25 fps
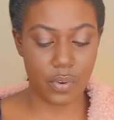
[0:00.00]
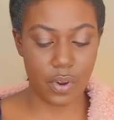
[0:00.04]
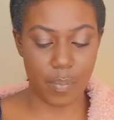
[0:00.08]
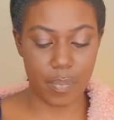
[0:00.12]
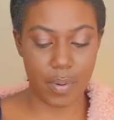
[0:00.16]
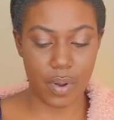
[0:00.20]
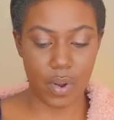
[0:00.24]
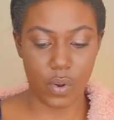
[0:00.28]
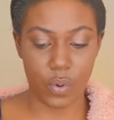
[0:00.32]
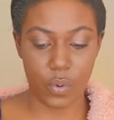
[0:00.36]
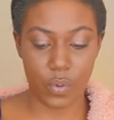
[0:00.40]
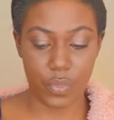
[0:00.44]

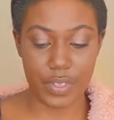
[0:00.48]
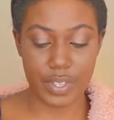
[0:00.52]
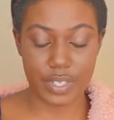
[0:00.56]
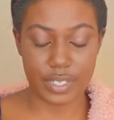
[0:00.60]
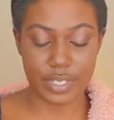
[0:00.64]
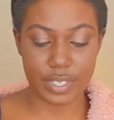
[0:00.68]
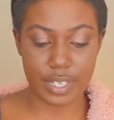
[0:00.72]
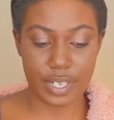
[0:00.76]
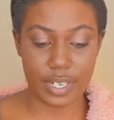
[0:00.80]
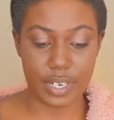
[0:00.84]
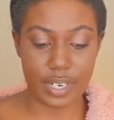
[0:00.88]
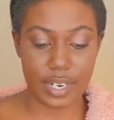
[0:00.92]
about
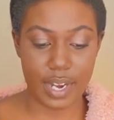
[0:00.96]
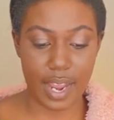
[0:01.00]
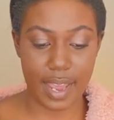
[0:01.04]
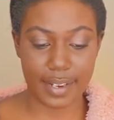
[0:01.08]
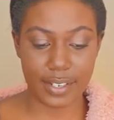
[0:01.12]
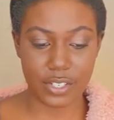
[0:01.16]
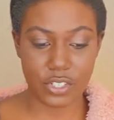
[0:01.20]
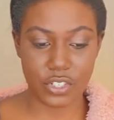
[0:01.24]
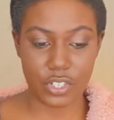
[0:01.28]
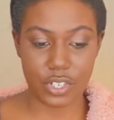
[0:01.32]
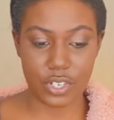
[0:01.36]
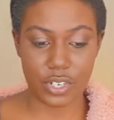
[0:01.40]
this
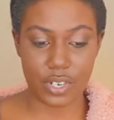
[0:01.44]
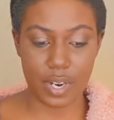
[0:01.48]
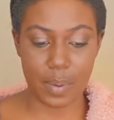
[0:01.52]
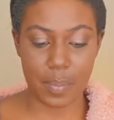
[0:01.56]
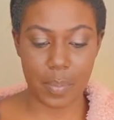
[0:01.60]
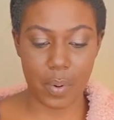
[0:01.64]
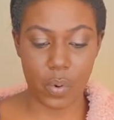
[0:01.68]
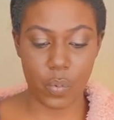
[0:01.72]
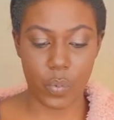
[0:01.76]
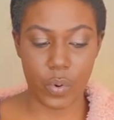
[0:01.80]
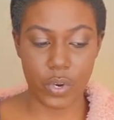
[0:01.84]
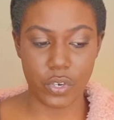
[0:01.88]
connection,
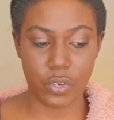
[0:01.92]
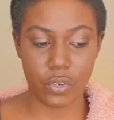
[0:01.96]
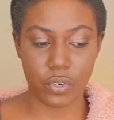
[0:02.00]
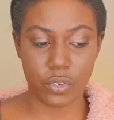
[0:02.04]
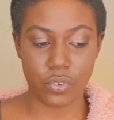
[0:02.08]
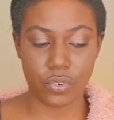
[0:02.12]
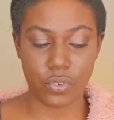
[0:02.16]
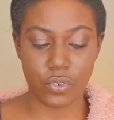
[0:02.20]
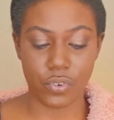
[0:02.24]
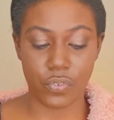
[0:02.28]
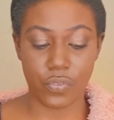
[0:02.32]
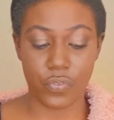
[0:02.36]
about what your
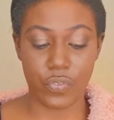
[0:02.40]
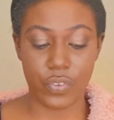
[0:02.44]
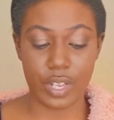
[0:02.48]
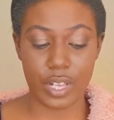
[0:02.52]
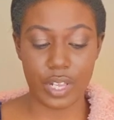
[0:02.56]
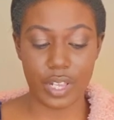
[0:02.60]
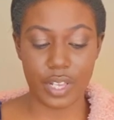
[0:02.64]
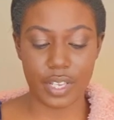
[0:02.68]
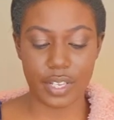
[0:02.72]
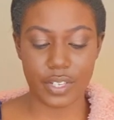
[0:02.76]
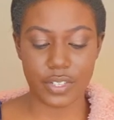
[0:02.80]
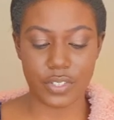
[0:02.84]
true
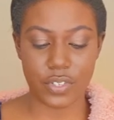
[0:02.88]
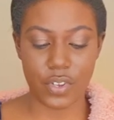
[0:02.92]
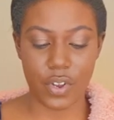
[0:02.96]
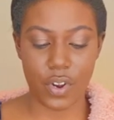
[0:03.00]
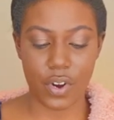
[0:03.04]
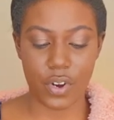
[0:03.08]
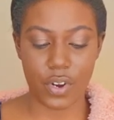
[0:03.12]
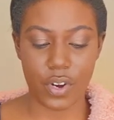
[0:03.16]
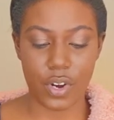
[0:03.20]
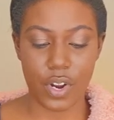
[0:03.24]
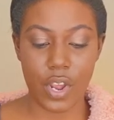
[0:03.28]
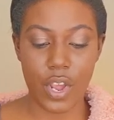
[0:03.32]
feelings
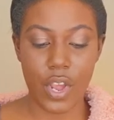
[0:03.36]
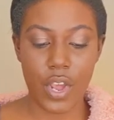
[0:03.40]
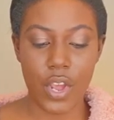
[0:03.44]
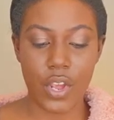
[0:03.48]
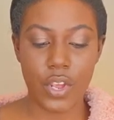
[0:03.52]
are.